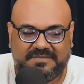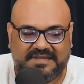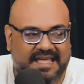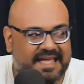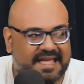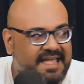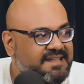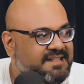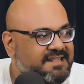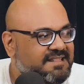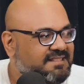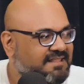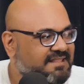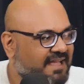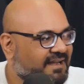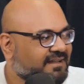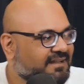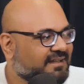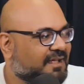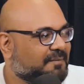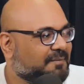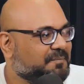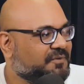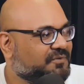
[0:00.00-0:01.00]
And in that
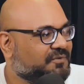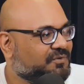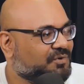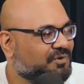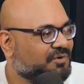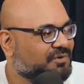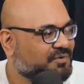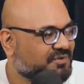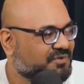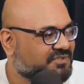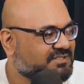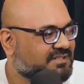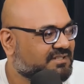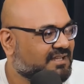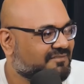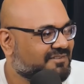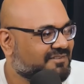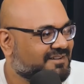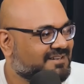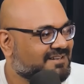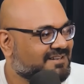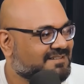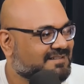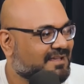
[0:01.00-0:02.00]
episode, Urjita, we
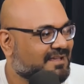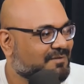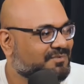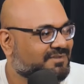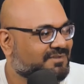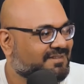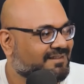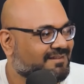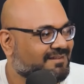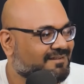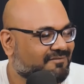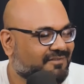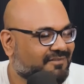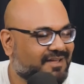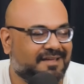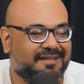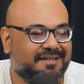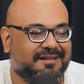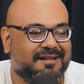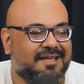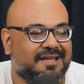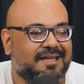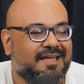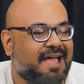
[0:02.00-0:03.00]
did something where,
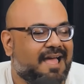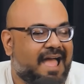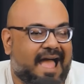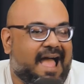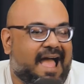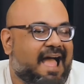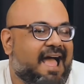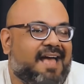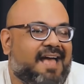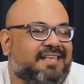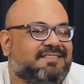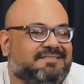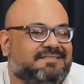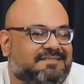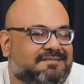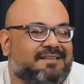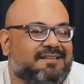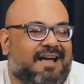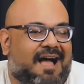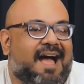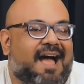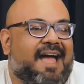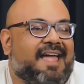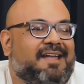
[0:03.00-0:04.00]
as
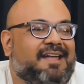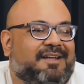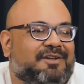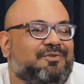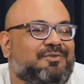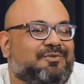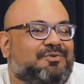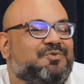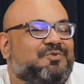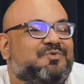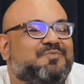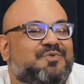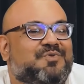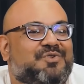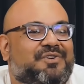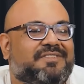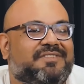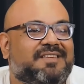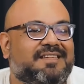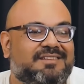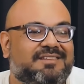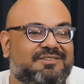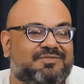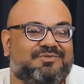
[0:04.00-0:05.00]
I do more
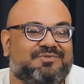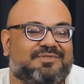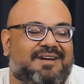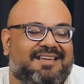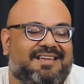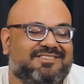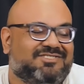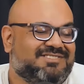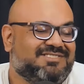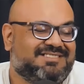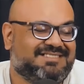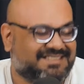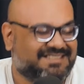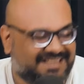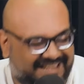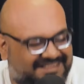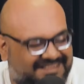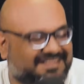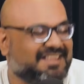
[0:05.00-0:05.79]
than you, I just say